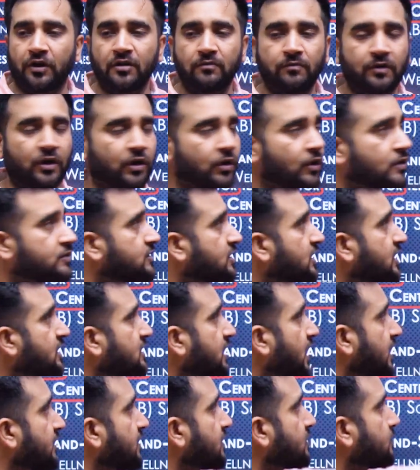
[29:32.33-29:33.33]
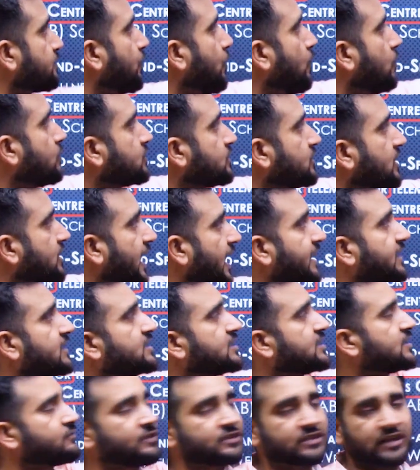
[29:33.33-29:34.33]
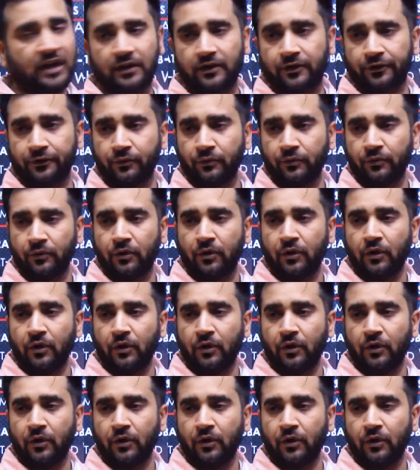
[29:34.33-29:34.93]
because these are the spokes, the lines which I drew,